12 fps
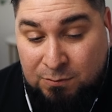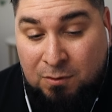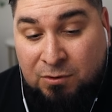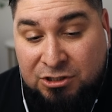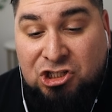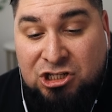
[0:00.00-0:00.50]
We
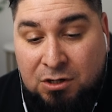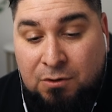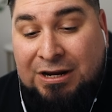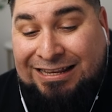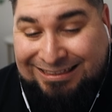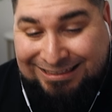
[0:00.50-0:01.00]
want to
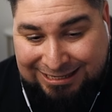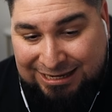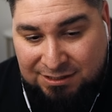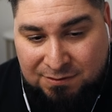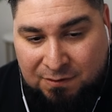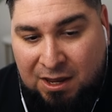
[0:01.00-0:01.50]
generate
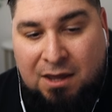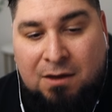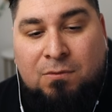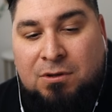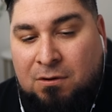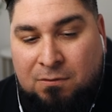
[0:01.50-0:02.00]
leads. Okay.
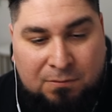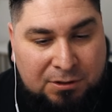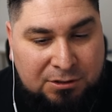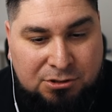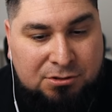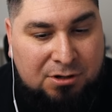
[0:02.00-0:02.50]
We don't
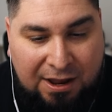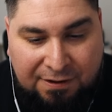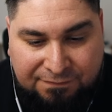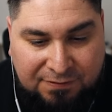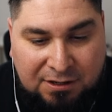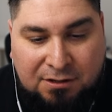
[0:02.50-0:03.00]
want
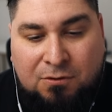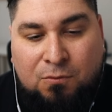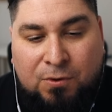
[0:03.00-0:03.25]
traffic.